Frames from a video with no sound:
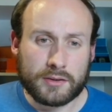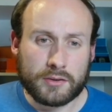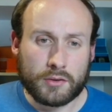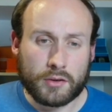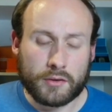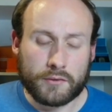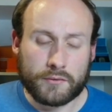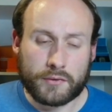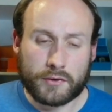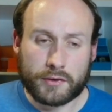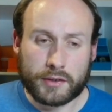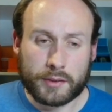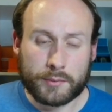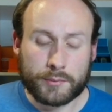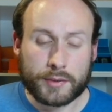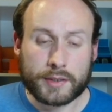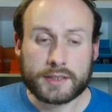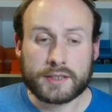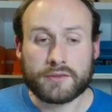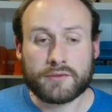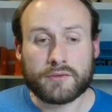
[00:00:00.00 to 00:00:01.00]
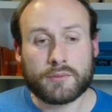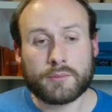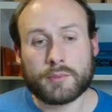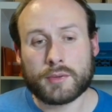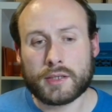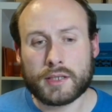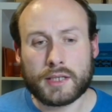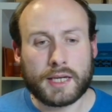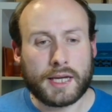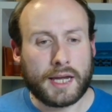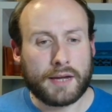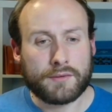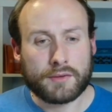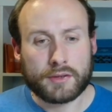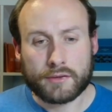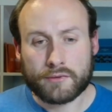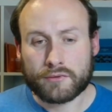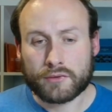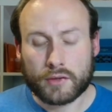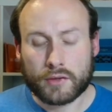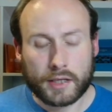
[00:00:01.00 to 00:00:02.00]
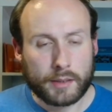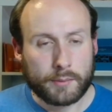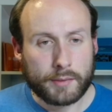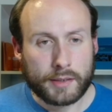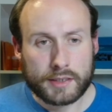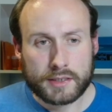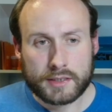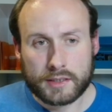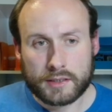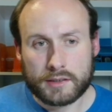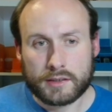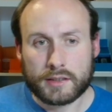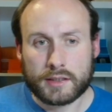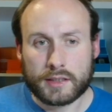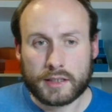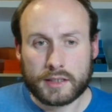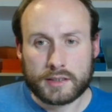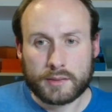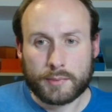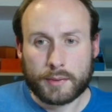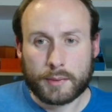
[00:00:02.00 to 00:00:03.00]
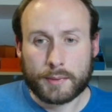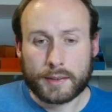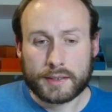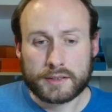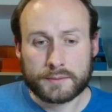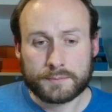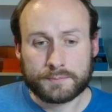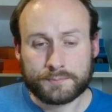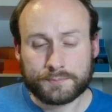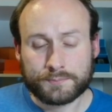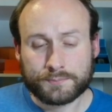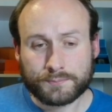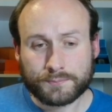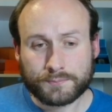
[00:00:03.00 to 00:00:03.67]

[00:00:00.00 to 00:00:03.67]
not very impressive. But yeah, having the flying makes it at least a bit better.